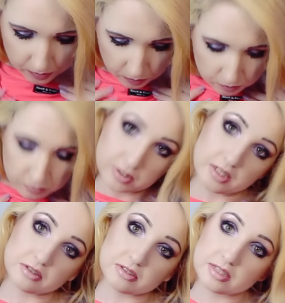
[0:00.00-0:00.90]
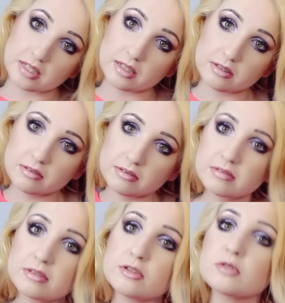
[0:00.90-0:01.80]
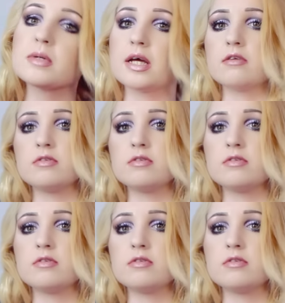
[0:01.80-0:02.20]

hopefully you'll see some kind of